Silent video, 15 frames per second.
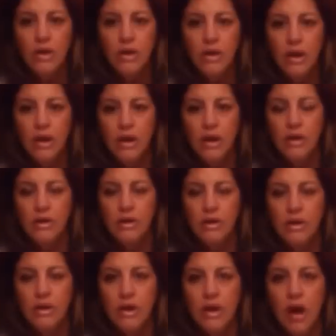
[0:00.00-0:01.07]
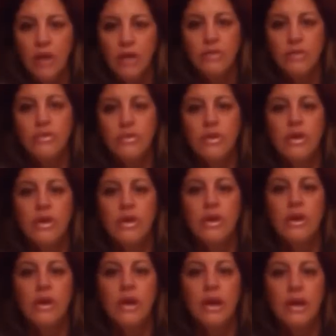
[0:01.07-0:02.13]
on August
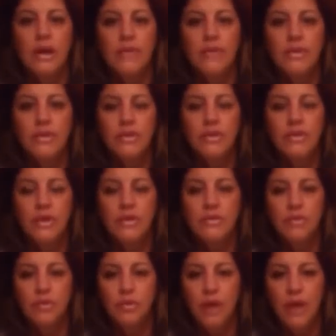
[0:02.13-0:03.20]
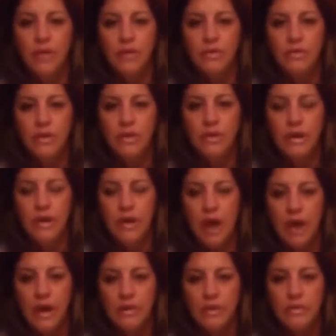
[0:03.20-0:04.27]
11th of
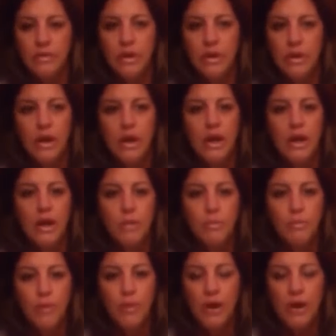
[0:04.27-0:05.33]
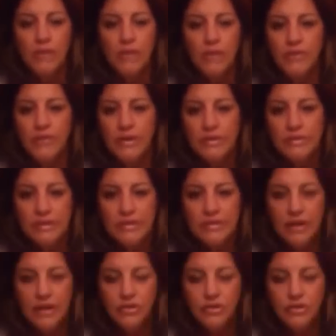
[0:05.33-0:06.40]
2009 via
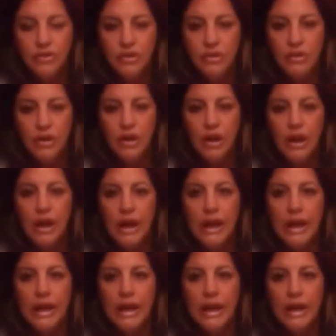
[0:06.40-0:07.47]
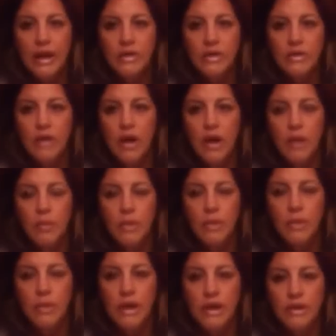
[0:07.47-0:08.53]
C-section,
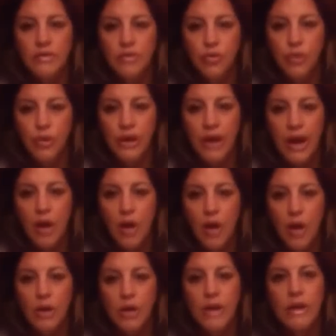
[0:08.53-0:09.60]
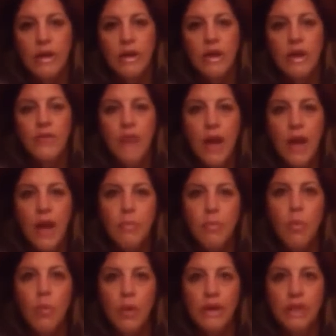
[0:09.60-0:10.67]
and he is 3 now. And at
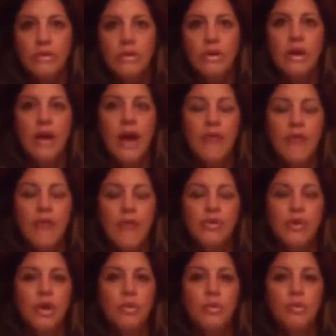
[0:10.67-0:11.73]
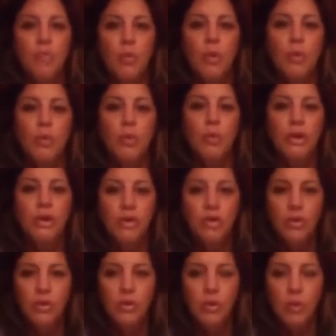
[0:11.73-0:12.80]
that point, after he was born, we
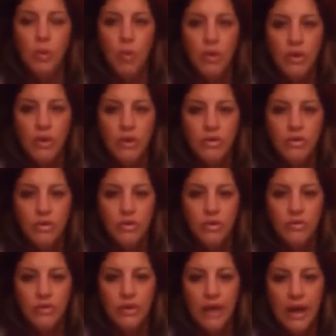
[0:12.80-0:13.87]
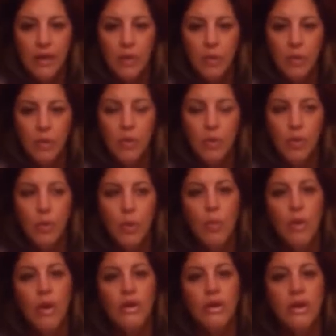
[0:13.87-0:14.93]
knew that we wanted to do this again. We knew
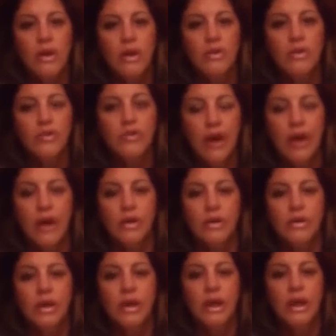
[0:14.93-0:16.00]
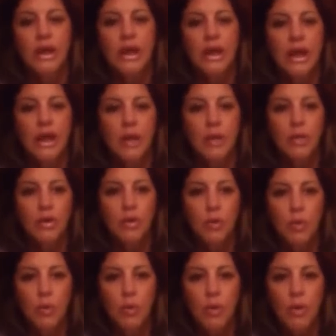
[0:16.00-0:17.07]
we wanted another child, and we
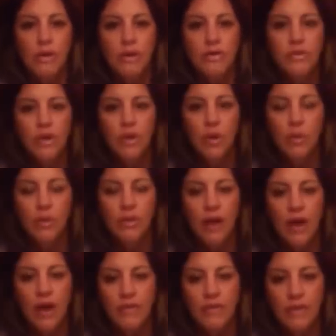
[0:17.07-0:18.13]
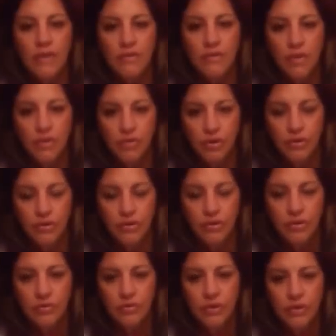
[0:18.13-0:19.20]
knew we wanted to go with IVF
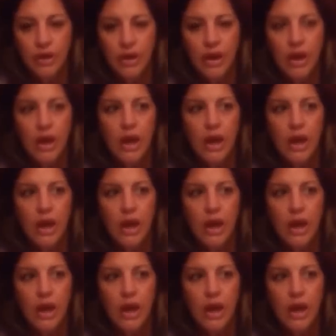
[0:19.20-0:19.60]
Alternative.